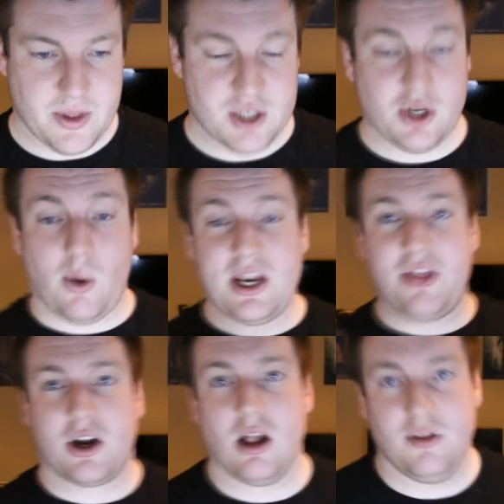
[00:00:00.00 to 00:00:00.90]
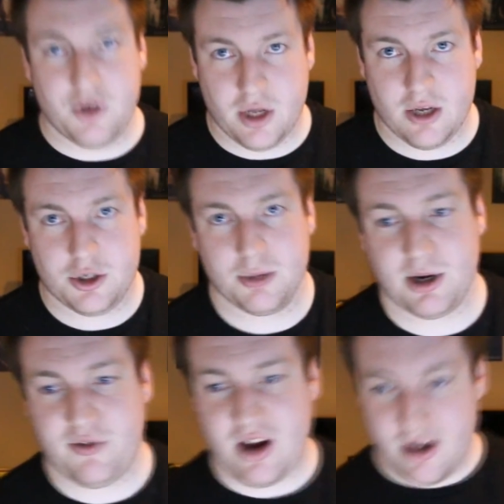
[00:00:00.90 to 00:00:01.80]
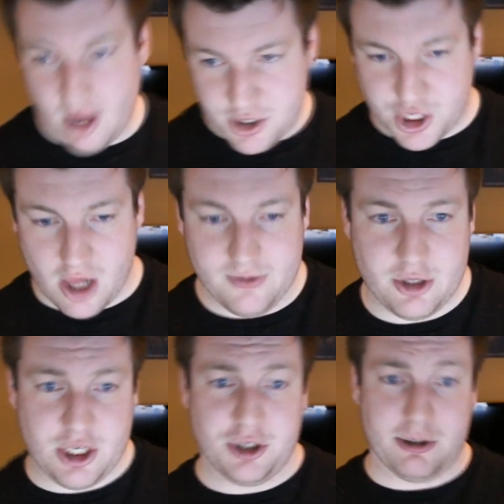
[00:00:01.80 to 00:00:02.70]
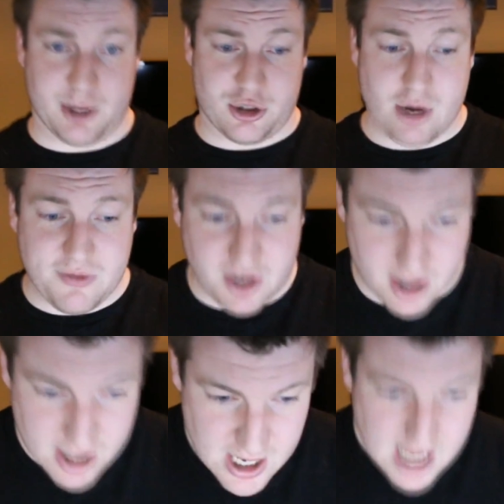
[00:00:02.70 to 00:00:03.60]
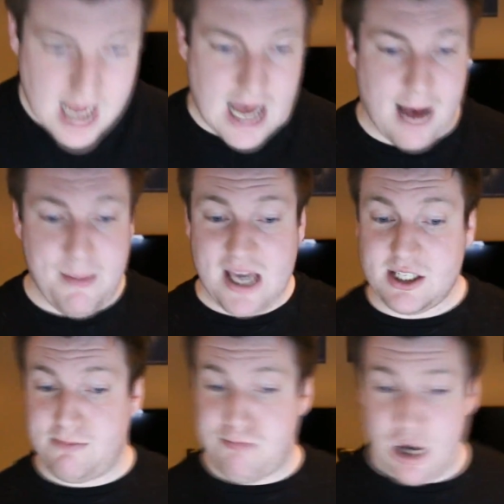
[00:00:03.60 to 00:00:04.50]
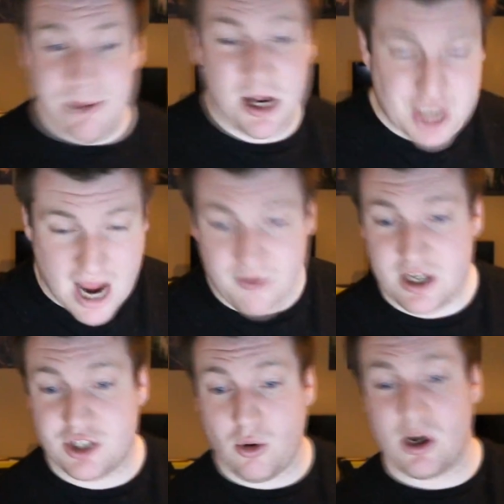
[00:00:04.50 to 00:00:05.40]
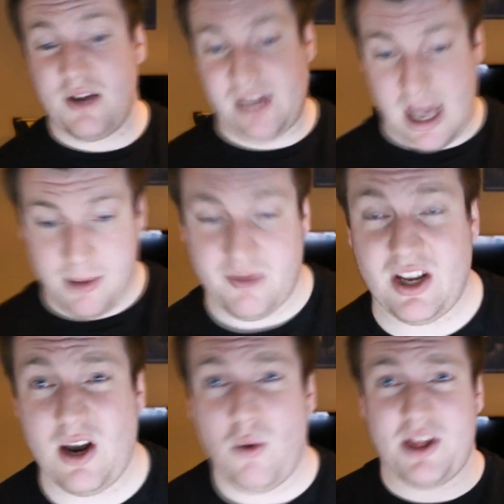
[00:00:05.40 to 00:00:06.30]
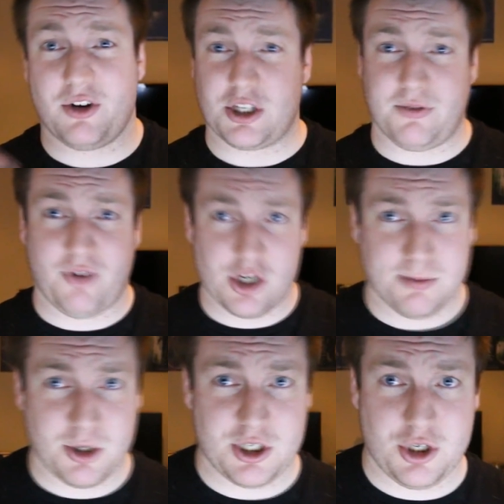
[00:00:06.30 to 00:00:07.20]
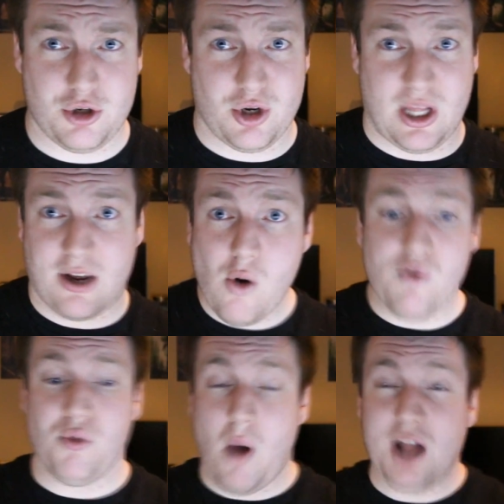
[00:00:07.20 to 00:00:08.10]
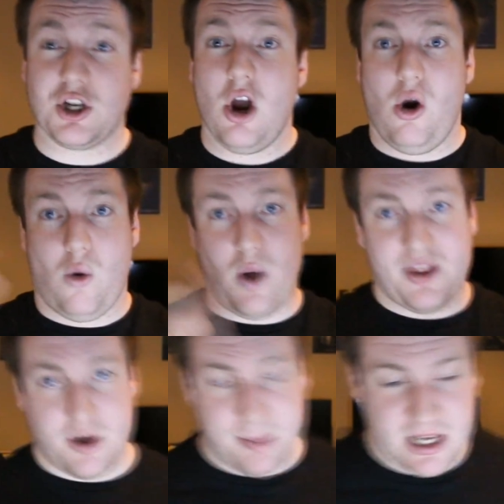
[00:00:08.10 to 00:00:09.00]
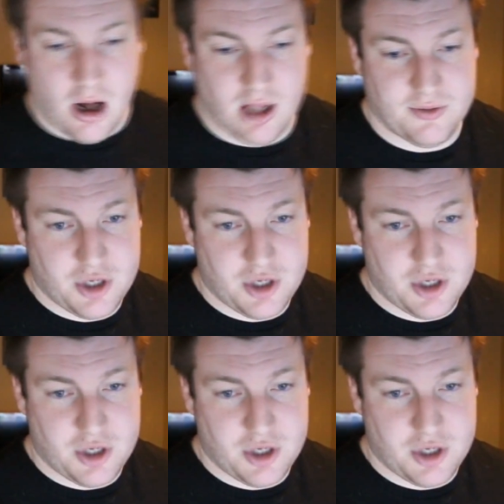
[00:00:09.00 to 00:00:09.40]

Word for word: So another Call of Duty YouTuber, a very large Call of Duty YouTuber, Drift0r, uh, makes pretty much every sort of gaming video, whether it's a first-person shooter like Overwatch or whether it be Call of